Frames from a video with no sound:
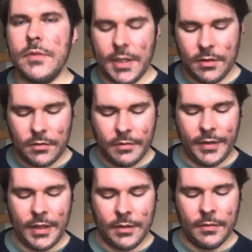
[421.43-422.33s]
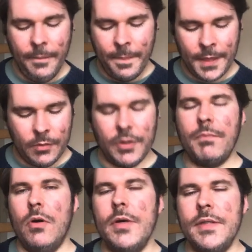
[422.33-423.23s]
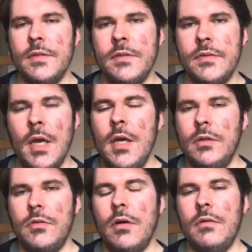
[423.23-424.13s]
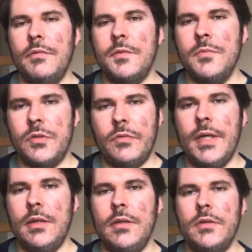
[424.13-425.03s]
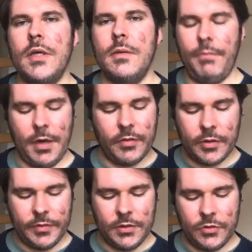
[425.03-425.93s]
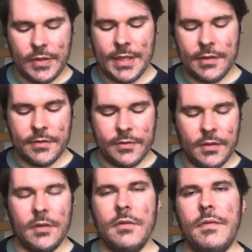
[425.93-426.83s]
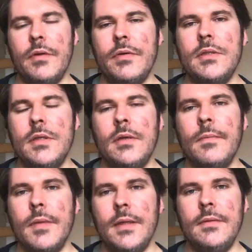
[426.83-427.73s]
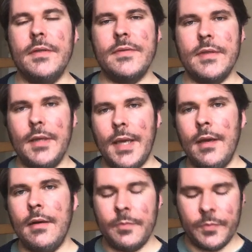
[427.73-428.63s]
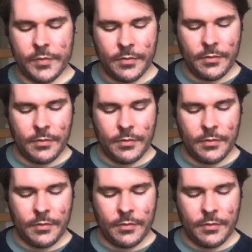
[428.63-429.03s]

to intervene with poisons drawn from strange and peregrine trees flourishing in distant kingdoms.